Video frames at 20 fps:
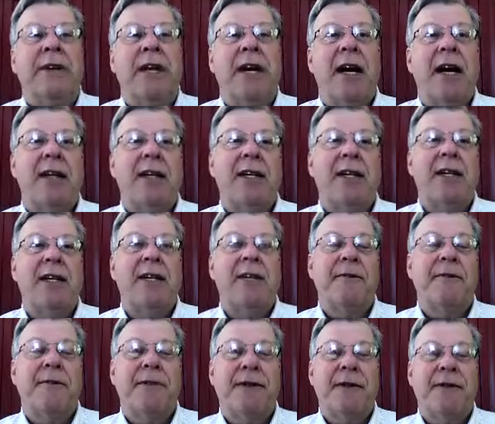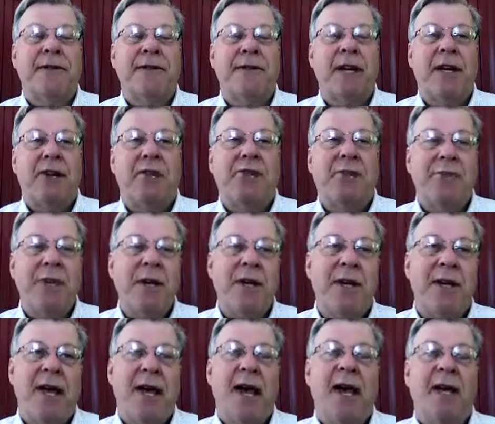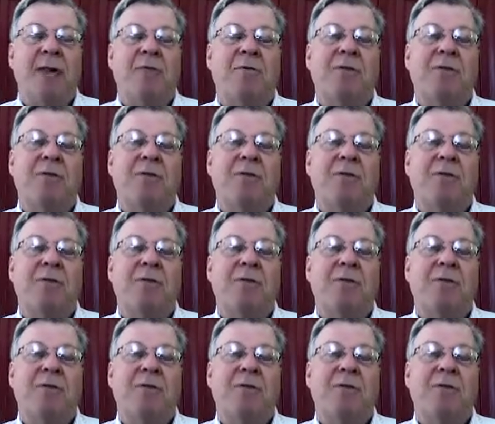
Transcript: The idea that Smith had